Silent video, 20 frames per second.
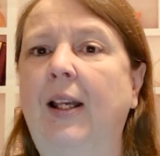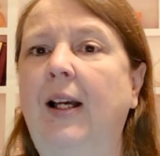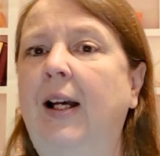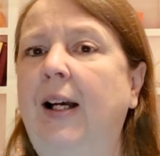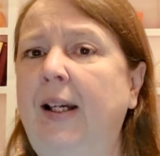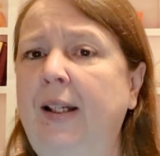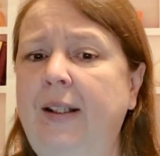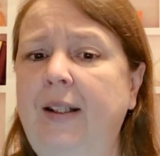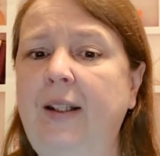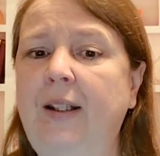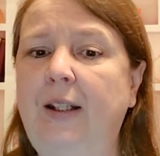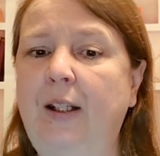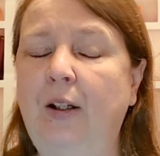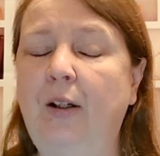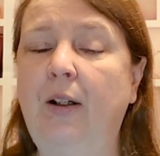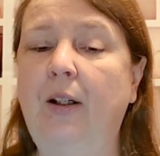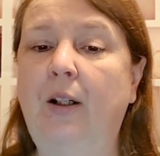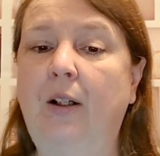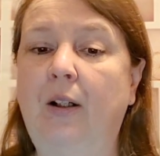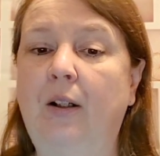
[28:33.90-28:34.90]
I can
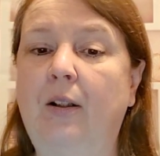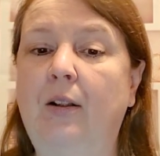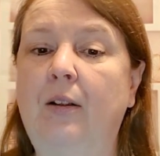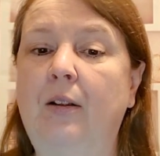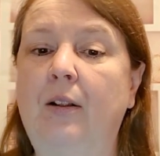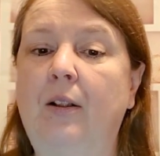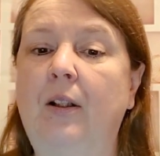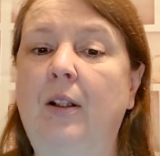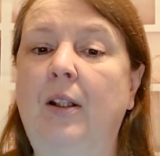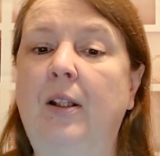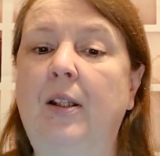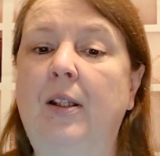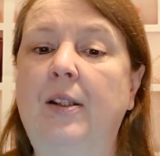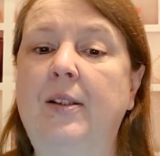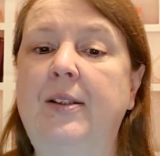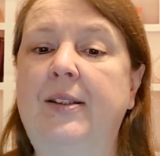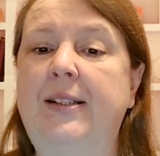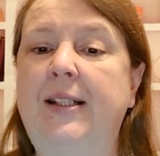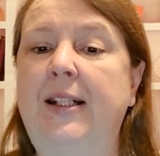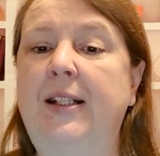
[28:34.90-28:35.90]
carry her,
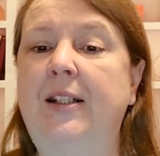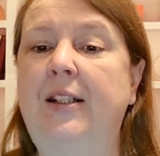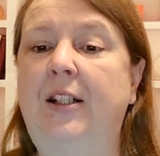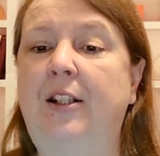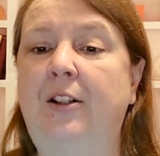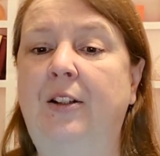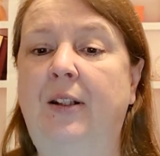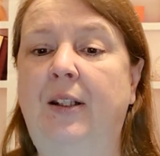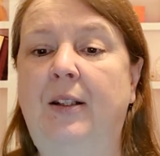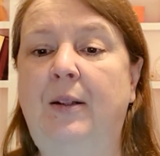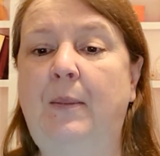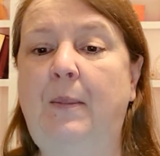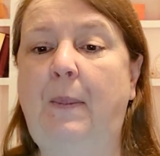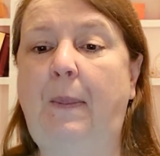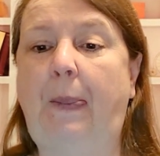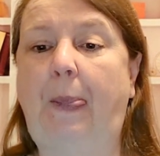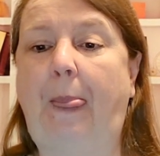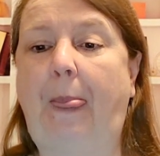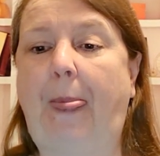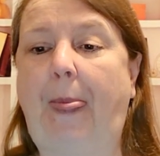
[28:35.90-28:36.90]
stated Kirian.
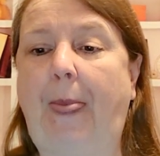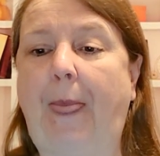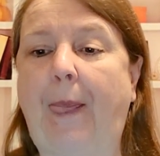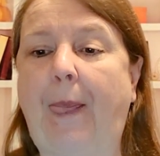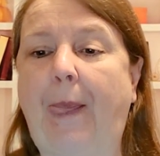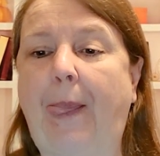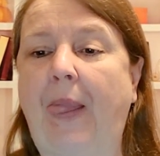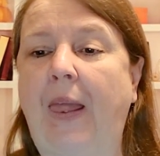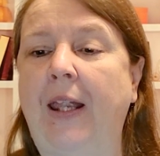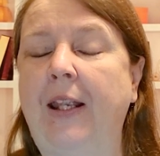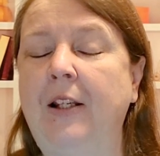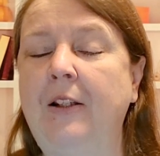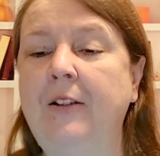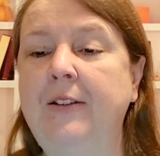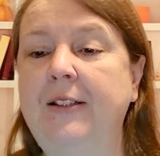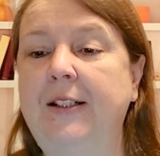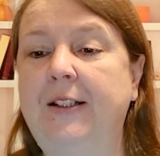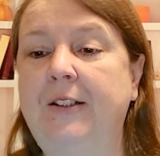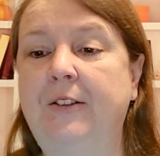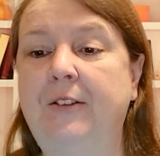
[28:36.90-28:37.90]
He
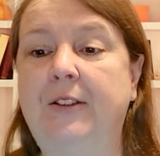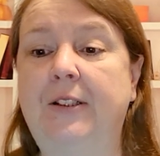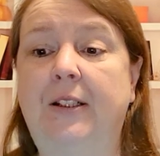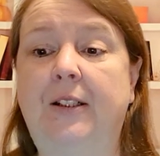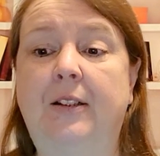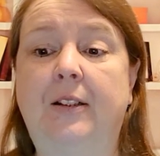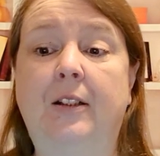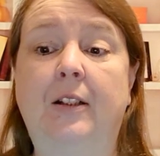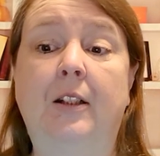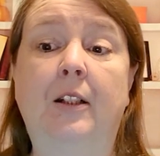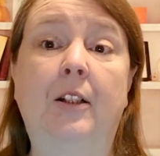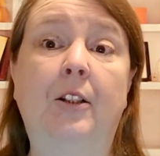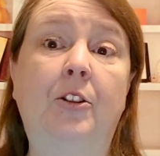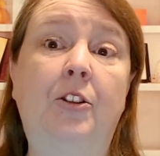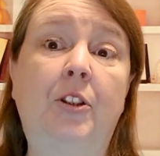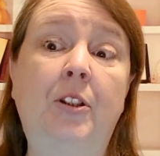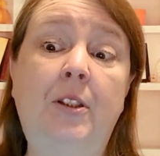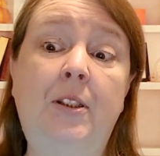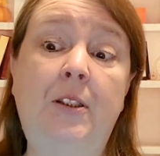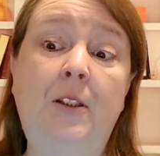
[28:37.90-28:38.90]
looked at Kilty.
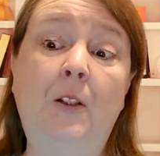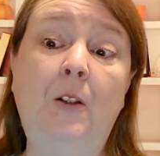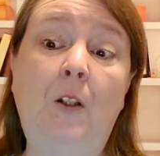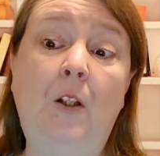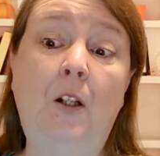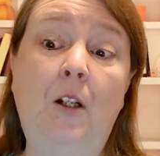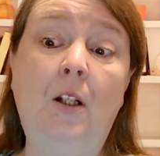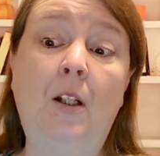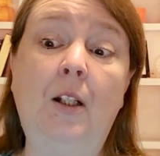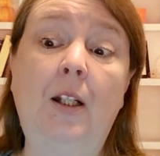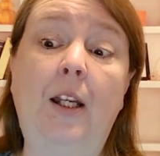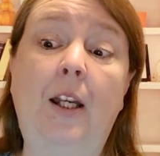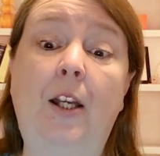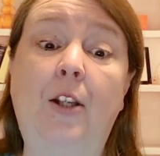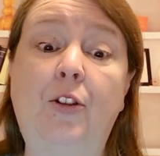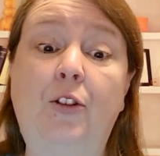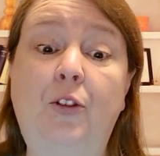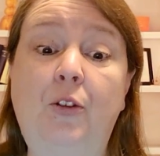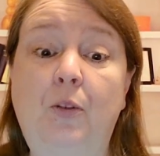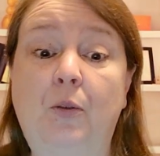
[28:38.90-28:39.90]
Just so long
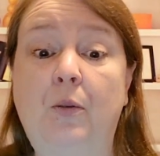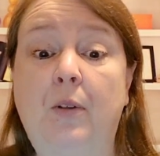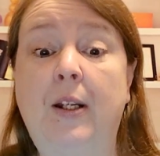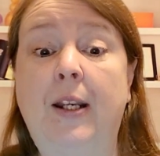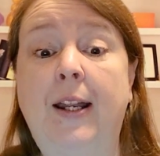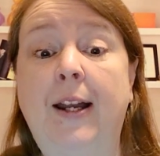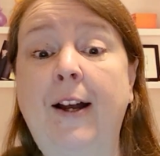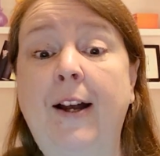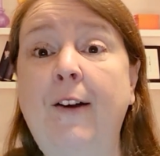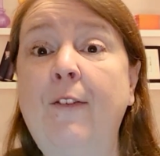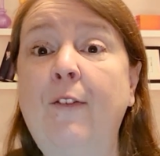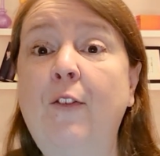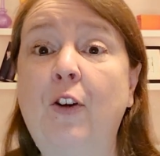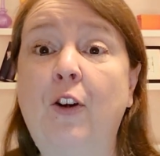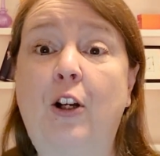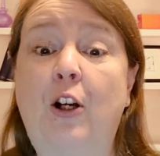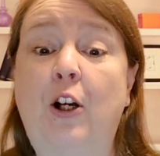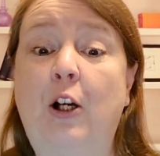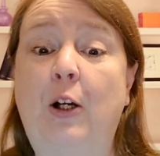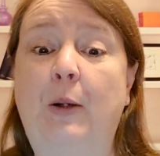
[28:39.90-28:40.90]
as you never
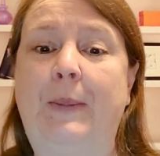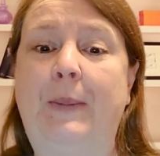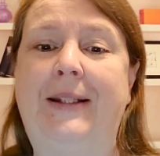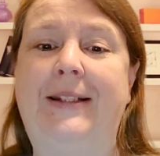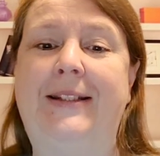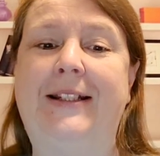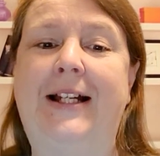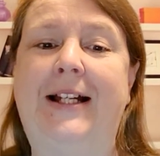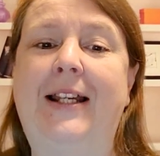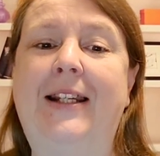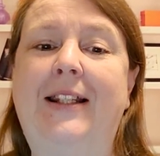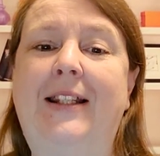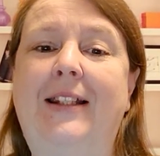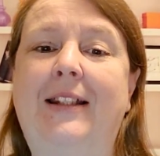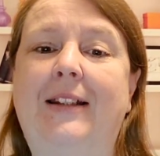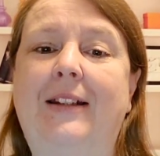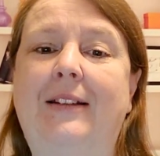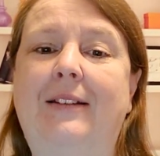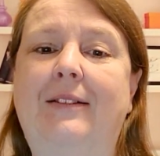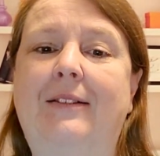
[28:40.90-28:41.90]
call me dad
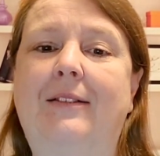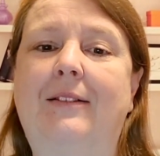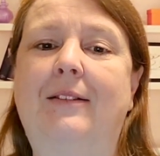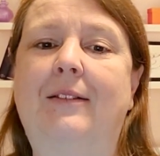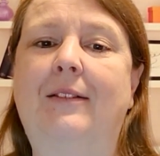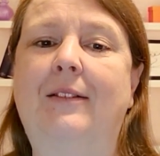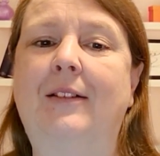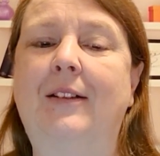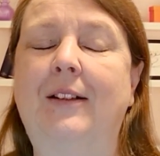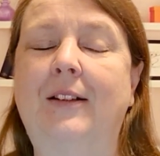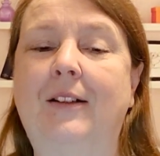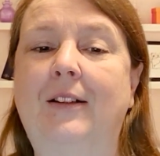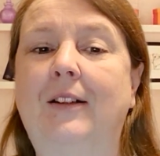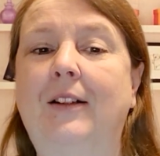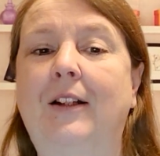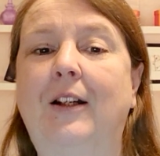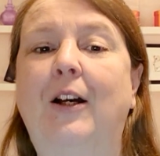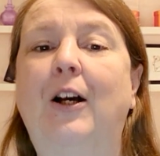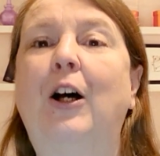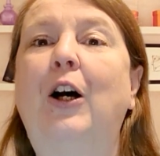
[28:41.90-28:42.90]
again.
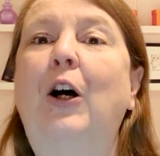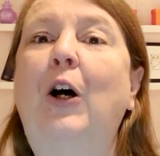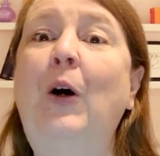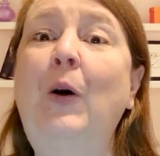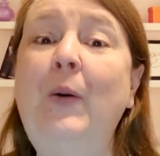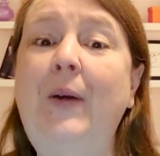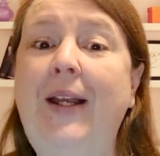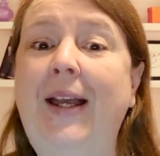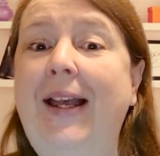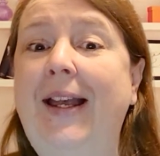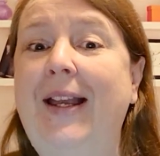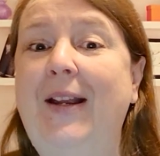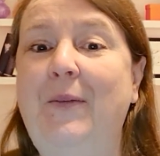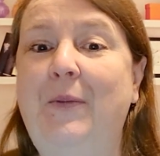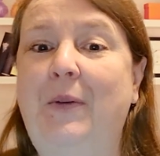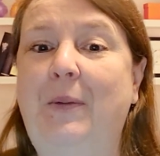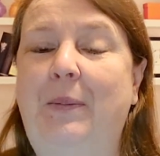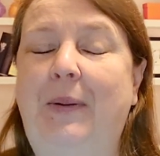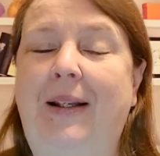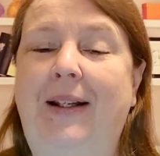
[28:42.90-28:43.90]
Okay,
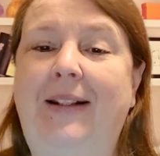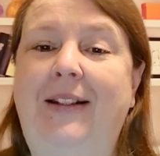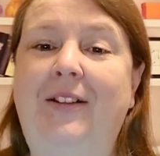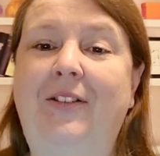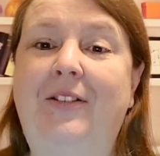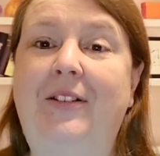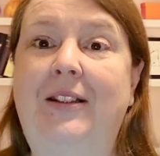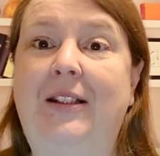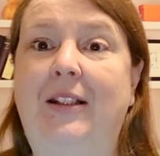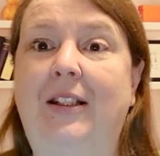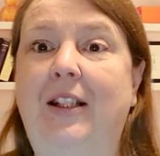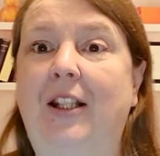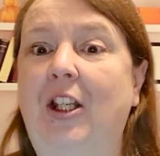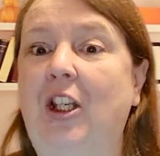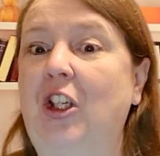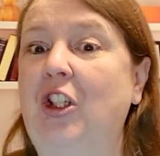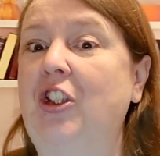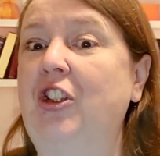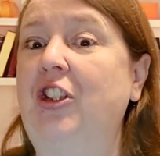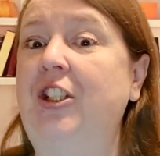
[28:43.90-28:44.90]
replied Kilty.
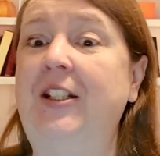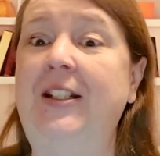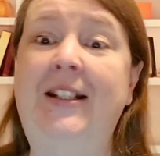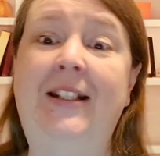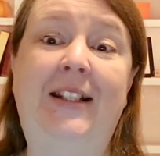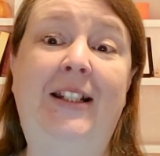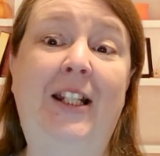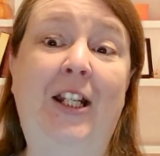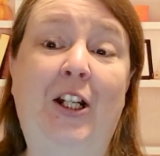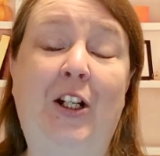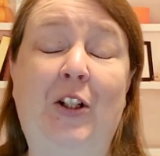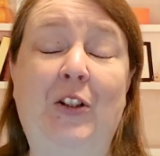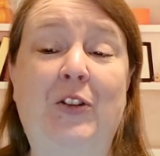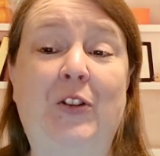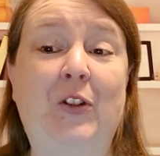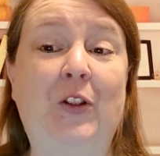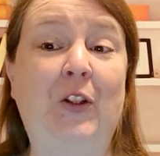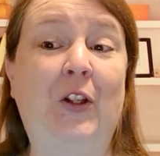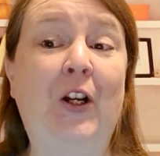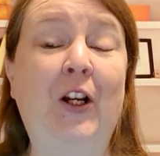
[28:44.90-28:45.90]
She didn't care,
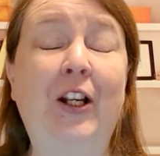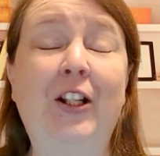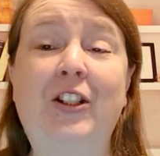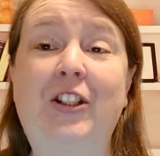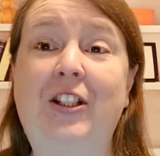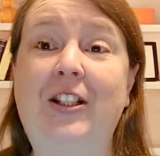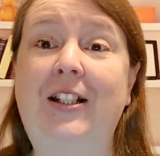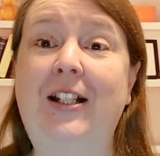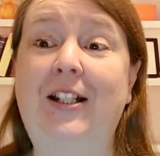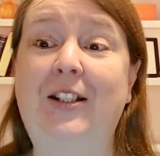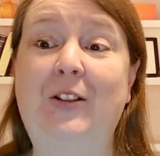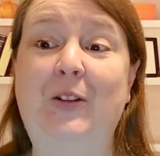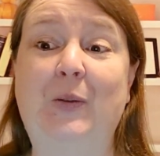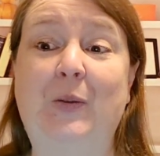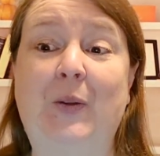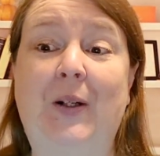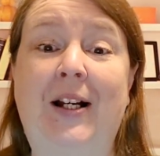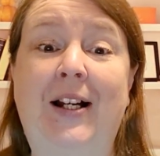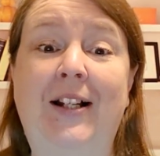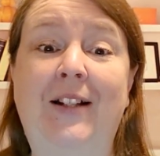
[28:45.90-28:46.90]
so long as she got to
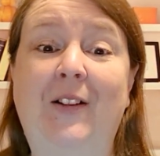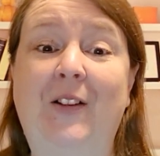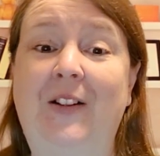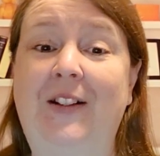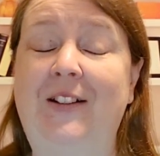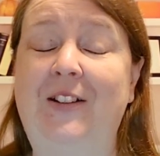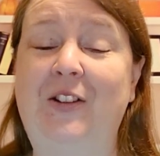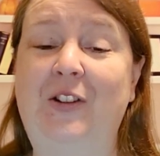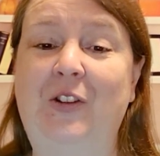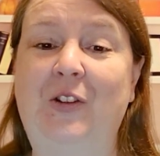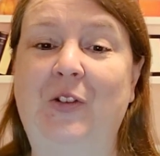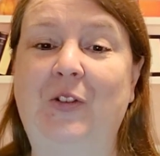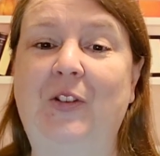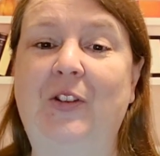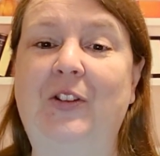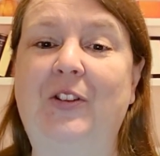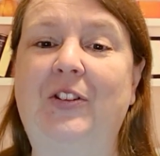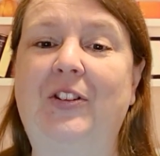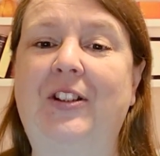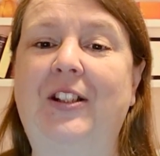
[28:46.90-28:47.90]
ride on his
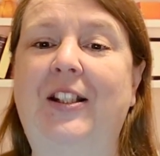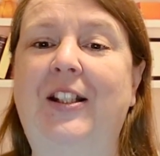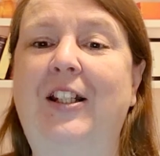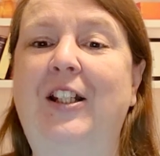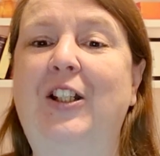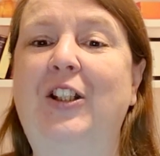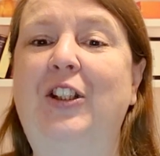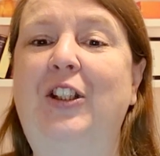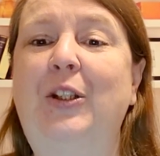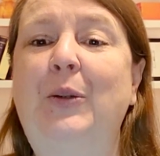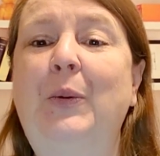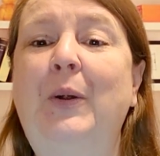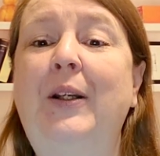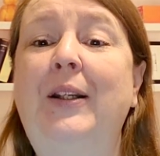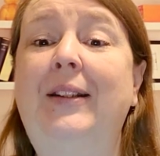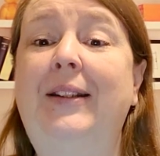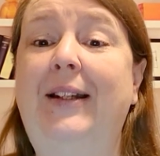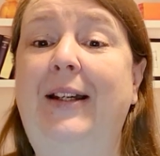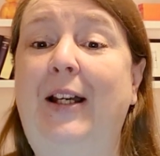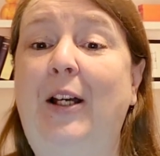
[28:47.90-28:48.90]
shoulders. She
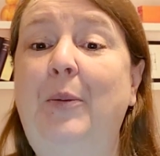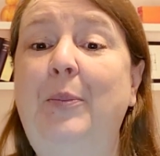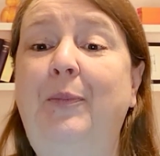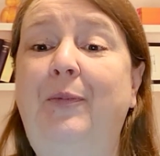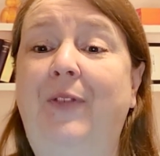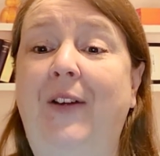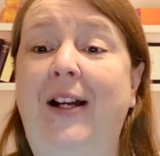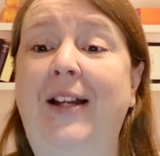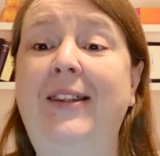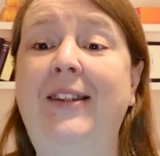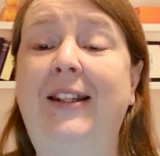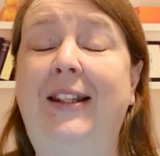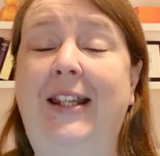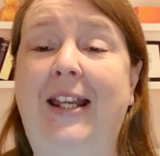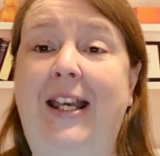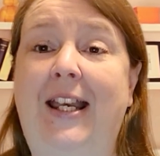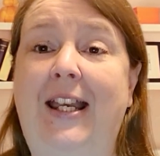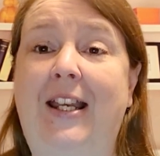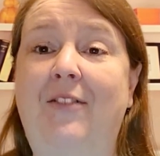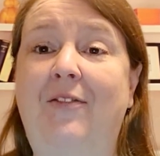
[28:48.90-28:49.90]
wanted to help find the
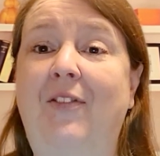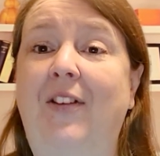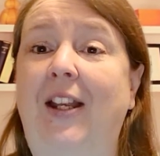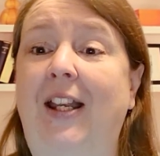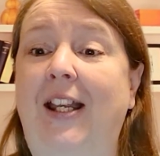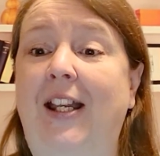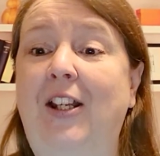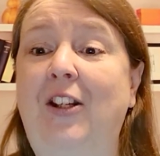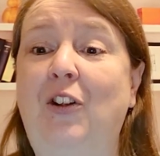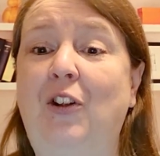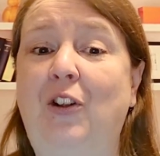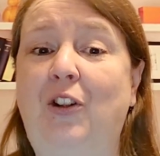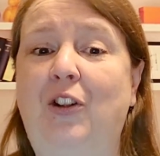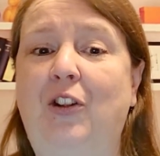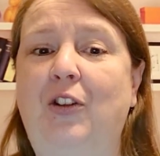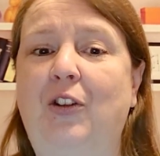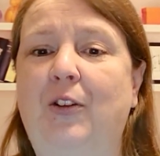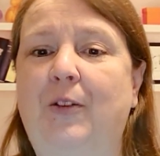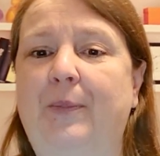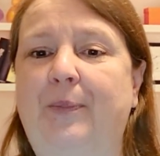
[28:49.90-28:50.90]
cave and her
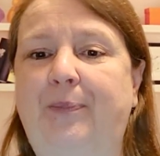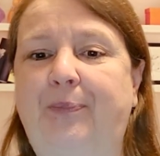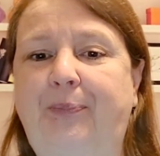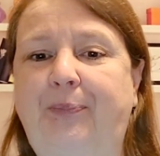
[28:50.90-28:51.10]
cure.